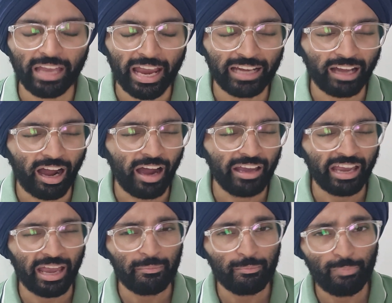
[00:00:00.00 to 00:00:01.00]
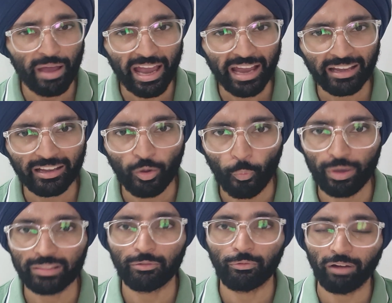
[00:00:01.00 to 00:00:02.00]
and I am back
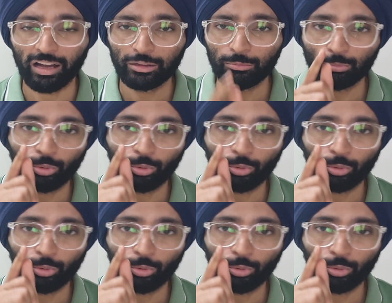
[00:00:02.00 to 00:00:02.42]
with one